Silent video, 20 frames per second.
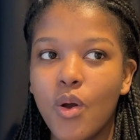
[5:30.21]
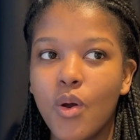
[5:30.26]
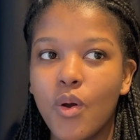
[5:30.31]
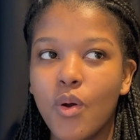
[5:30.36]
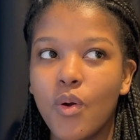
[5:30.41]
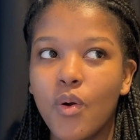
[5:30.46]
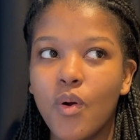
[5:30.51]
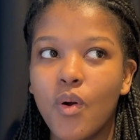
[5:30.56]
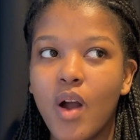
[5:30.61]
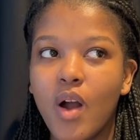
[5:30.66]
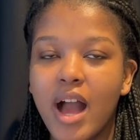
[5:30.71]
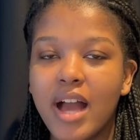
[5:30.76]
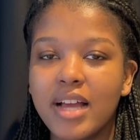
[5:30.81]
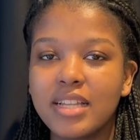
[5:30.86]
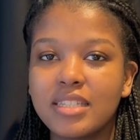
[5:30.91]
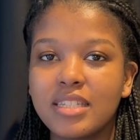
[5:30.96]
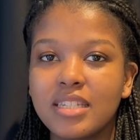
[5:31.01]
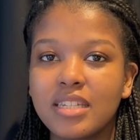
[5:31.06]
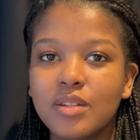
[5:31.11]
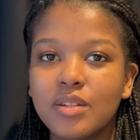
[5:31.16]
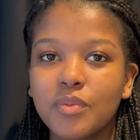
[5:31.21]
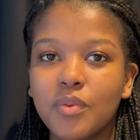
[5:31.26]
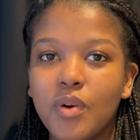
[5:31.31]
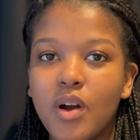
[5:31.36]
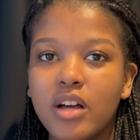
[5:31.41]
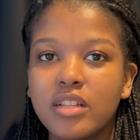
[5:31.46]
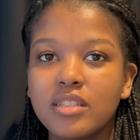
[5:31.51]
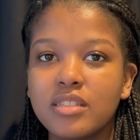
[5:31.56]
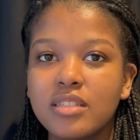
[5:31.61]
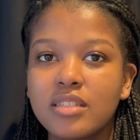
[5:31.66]
or I didn't
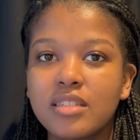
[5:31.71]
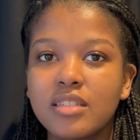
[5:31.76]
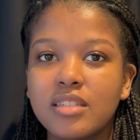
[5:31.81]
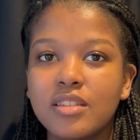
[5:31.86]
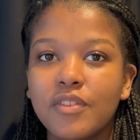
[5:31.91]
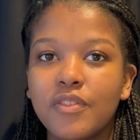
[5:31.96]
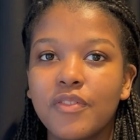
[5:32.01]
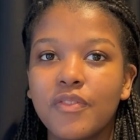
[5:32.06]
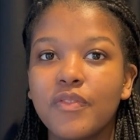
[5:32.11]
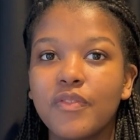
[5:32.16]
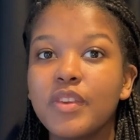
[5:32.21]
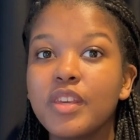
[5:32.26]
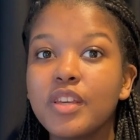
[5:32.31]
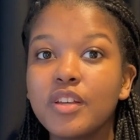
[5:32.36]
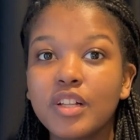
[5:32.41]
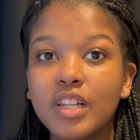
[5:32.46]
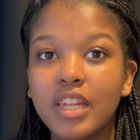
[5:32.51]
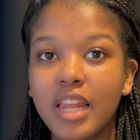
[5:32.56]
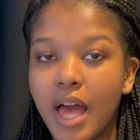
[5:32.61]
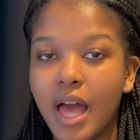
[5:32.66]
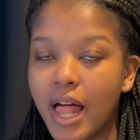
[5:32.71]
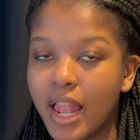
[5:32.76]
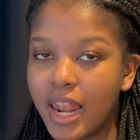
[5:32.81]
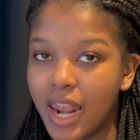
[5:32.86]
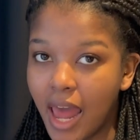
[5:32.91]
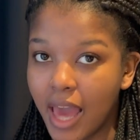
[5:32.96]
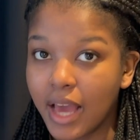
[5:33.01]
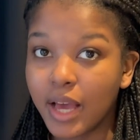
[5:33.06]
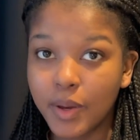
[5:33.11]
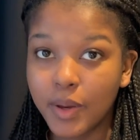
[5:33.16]
want to feel
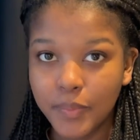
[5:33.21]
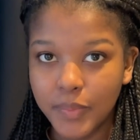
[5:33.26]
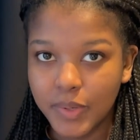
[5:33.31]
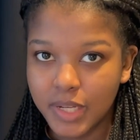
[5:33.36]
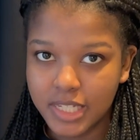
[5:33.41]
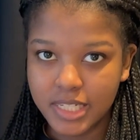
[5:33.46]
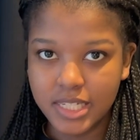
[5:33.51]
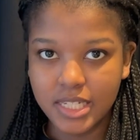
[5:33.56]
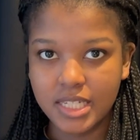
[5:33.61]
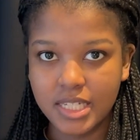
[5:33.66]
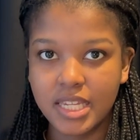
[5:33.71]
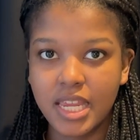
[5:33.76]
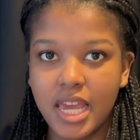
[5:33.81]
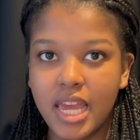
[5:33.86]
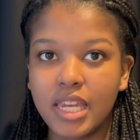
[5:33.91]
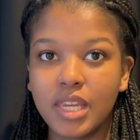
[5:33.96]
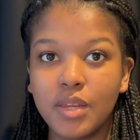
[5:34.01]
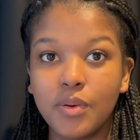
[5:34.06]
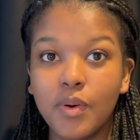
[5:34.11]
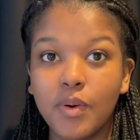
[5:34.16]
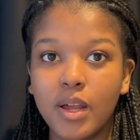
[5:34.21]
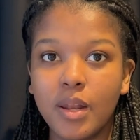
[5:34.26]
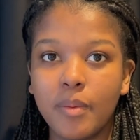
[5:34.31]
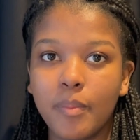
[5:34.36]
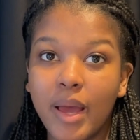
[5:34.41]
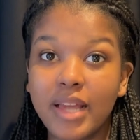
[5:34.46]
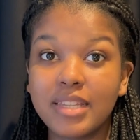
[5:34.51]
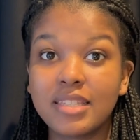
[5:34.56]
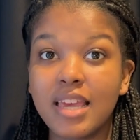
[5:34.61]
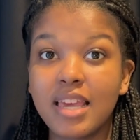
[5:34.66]
like a burden to anyone
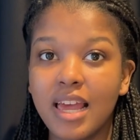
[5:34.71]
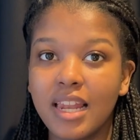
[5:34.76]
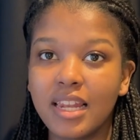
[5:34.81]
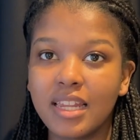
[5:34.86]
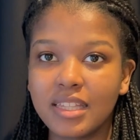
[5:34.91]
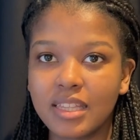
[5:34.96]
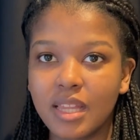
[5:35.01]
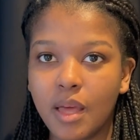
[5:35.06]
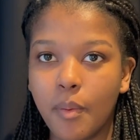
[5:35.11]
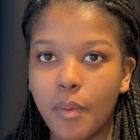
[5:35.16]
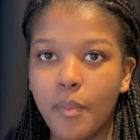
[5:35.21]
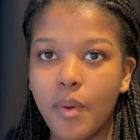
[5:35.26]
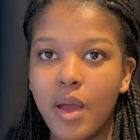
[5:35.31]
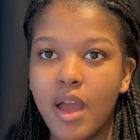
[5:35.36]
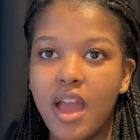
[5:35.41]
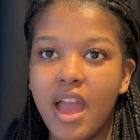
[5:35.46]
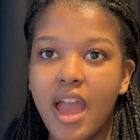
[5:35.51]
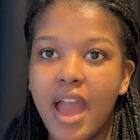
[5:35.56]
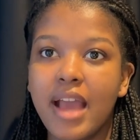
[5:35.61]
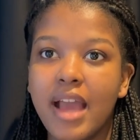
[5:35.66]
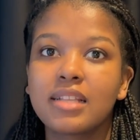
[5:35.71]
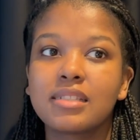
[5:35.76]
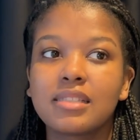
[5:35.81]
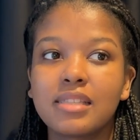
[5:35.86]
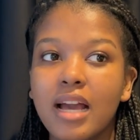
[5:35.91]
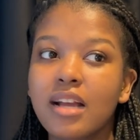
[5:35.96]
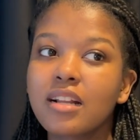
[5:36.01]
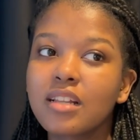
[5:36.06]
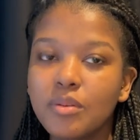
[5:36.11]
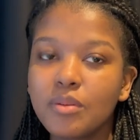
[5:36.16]
by telling them
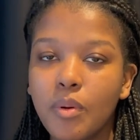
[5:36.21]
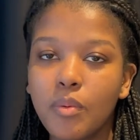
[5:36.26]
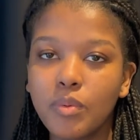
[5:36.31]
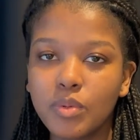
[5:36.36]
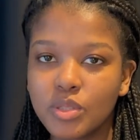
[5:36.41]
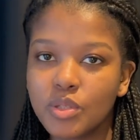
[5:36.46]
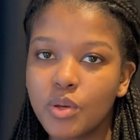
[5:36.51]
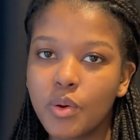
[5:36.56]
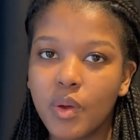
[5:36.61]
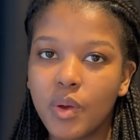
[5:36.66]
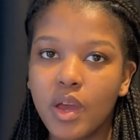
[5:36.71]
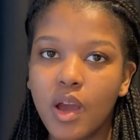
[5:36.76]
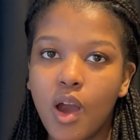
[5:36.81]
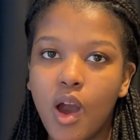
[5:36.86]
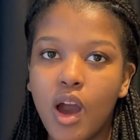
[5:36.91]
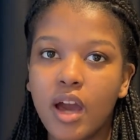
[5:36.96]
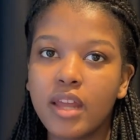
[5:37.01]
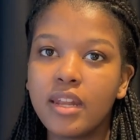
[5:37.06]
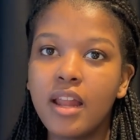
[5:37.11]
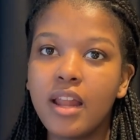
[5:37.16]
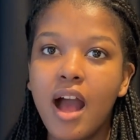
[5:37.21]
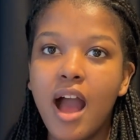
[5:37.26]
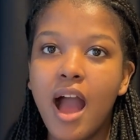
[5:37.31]
exactly what was going on,